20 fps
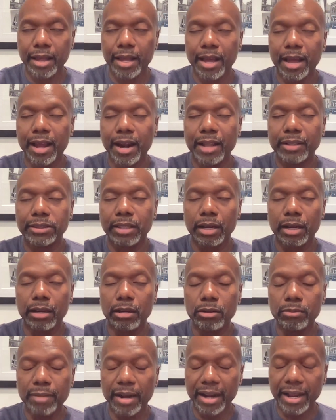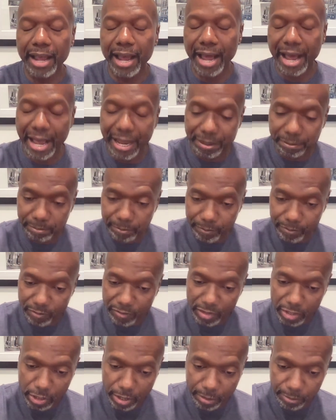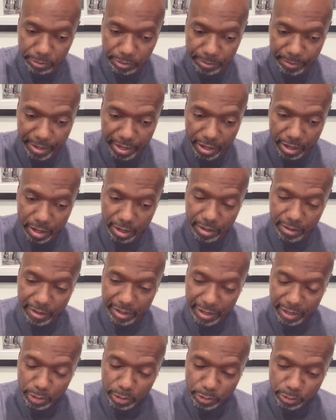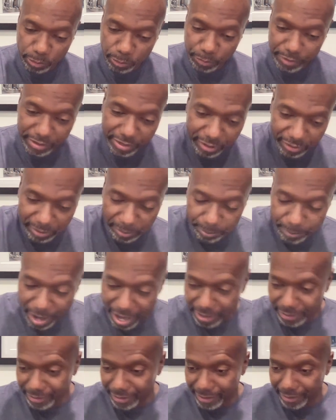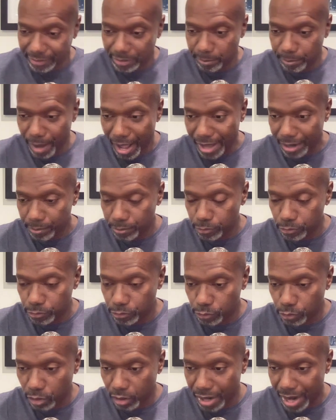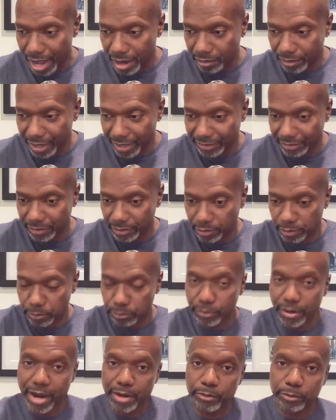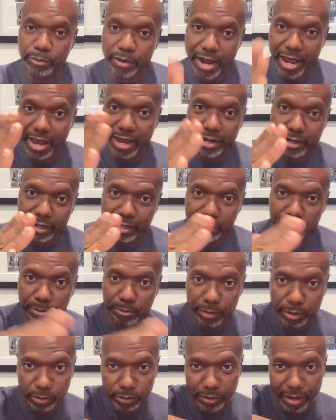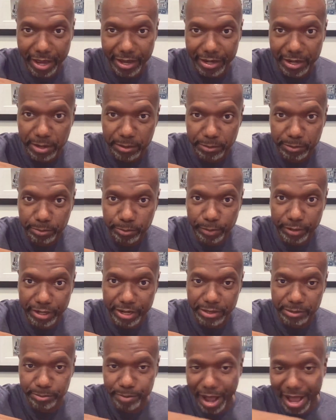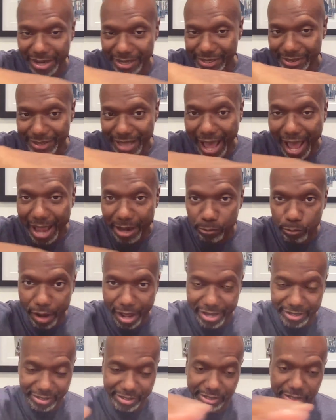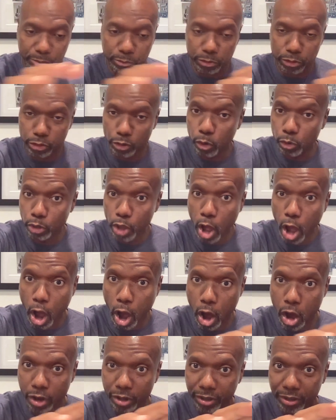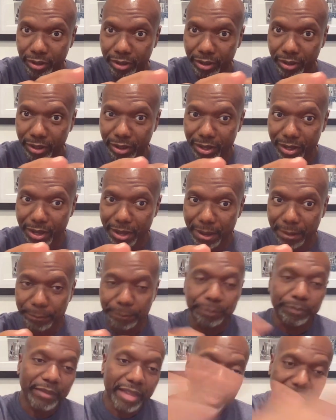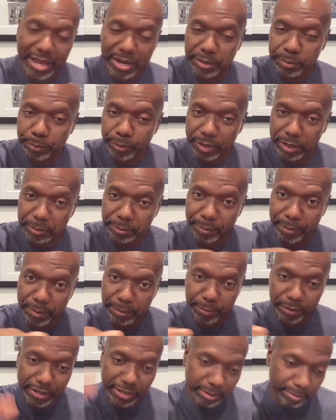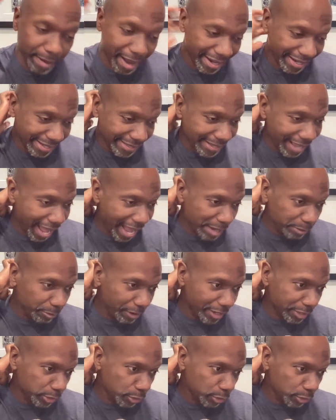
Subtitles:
And I was like, oh my God. It was me and her. So we took the bottom drawer out, and the rat ran in the middle, and he put his body sideways because he was so long. He had to put his body sideways.